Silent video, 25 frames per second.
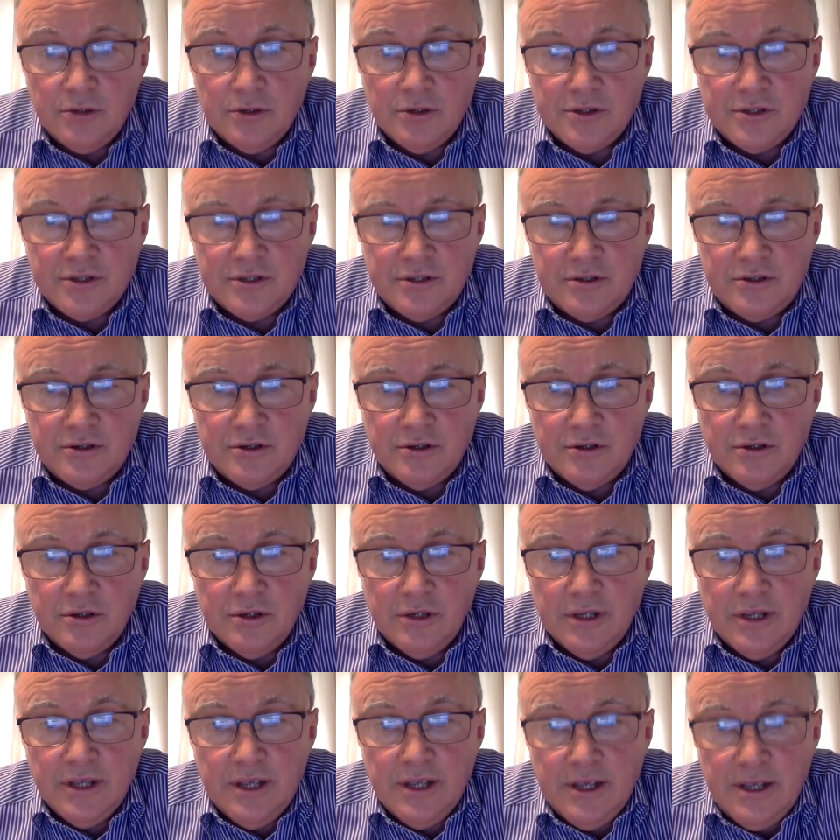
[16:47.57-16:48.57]
glucose
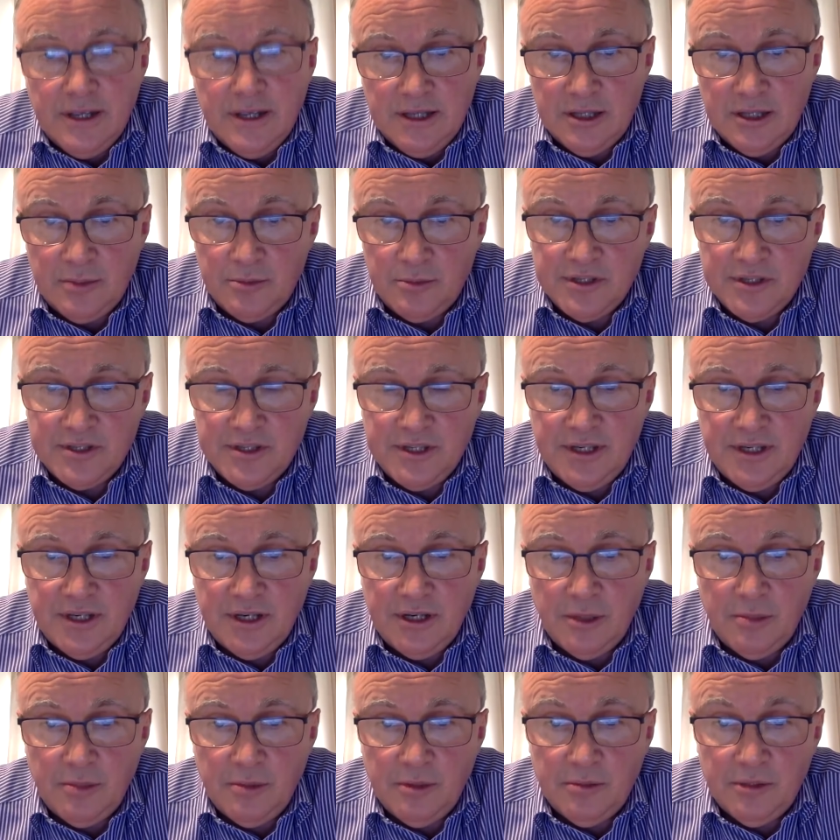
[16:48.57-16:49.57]
control in the
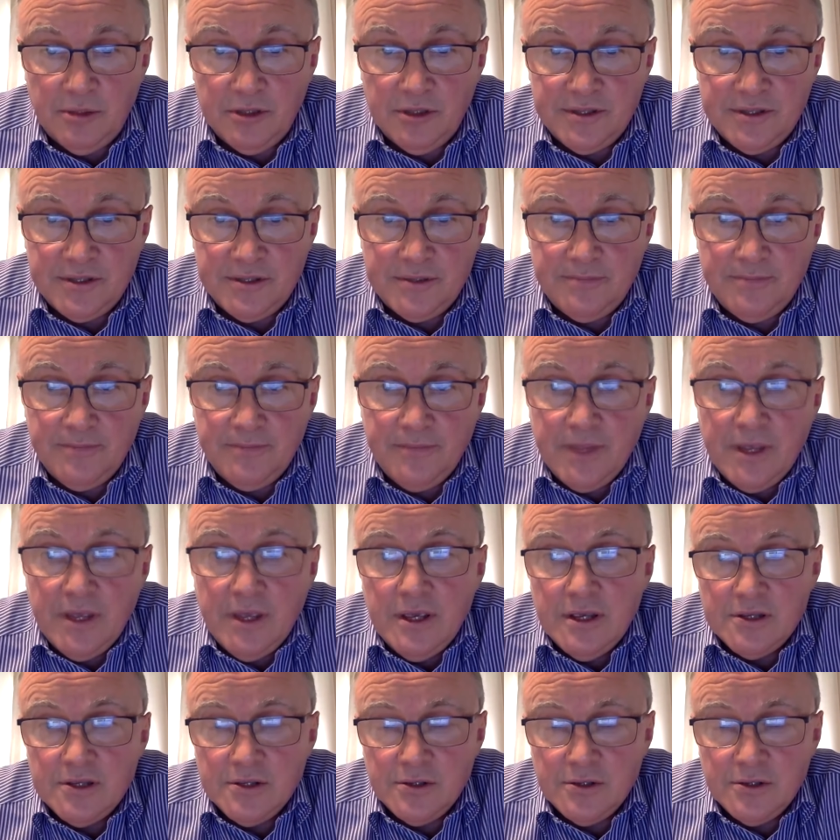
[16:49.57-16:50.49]
preceding couple of months.